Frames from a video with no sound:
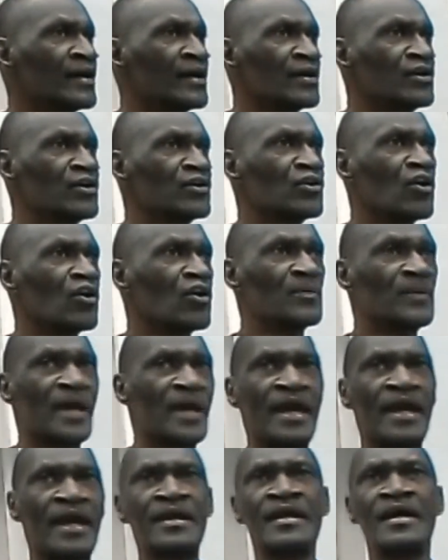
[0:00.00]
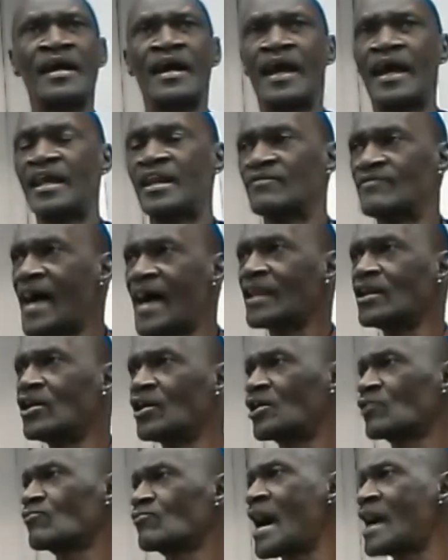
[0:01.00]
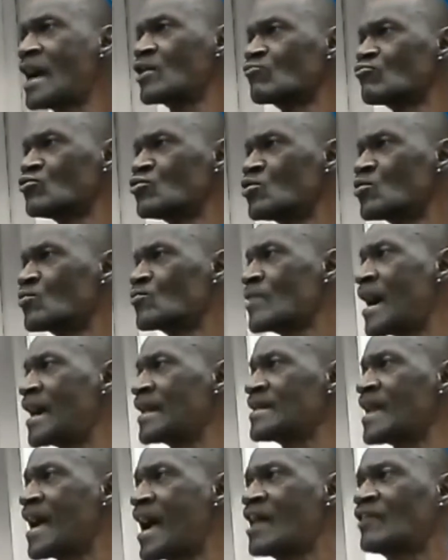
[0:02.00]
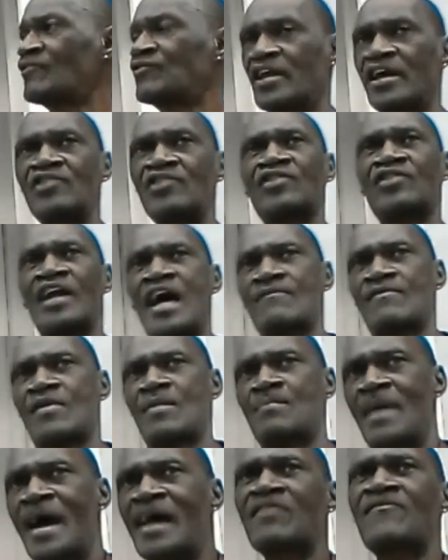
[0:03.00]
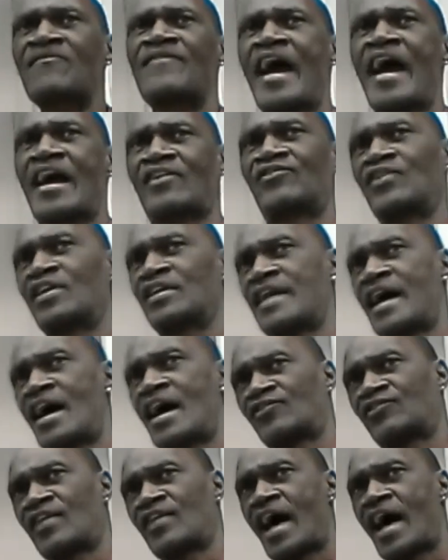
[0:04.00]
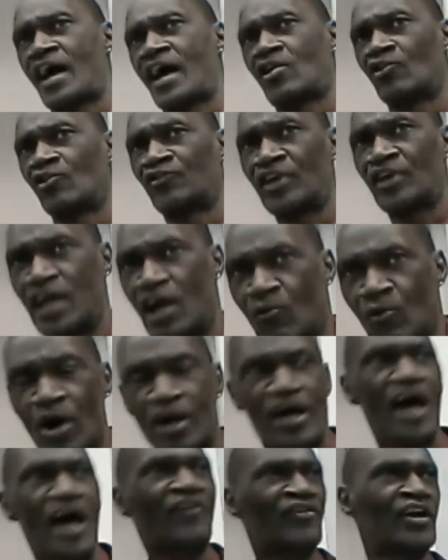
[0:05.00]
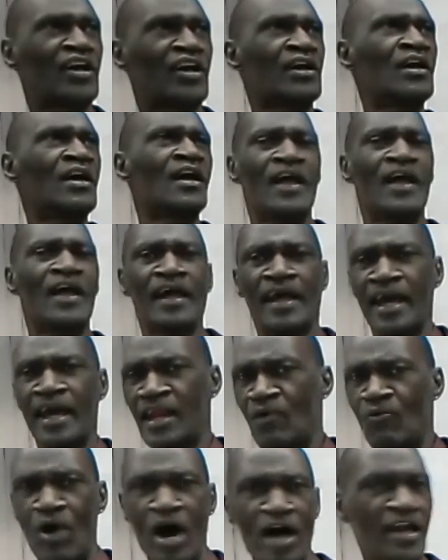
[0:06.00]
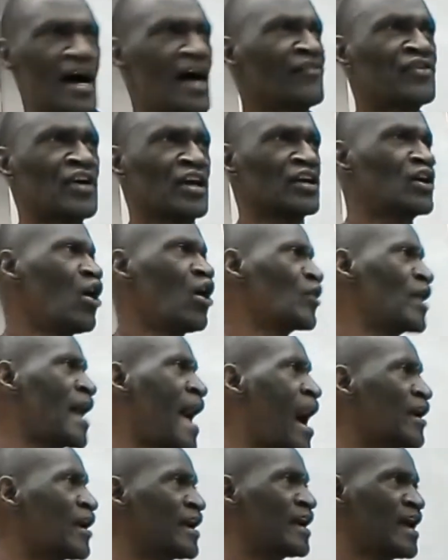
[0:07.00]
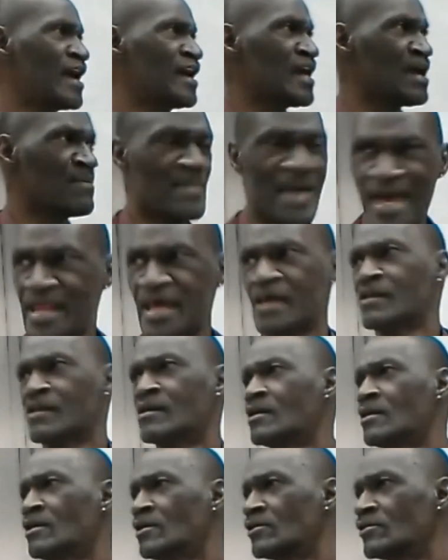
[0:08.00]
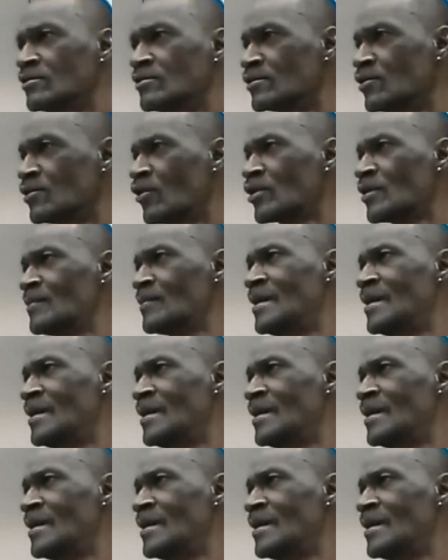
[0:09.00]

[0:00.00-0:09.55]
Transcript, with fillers: You know what I mean? And if I look around the room right now, I say they should have a medevac sitting outside because any one of us could, any one of us could go down at any minute. You know what I mean?